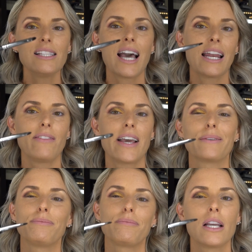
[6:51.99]
is kind of like
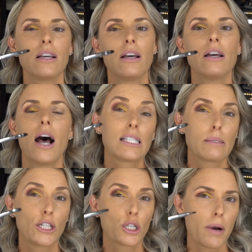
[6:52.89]
a
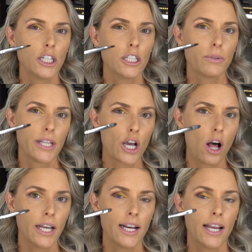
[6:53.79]
smudger brush is what they
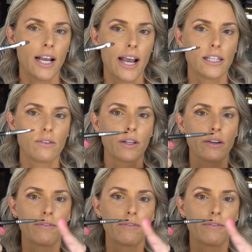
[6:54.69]
call it. It's really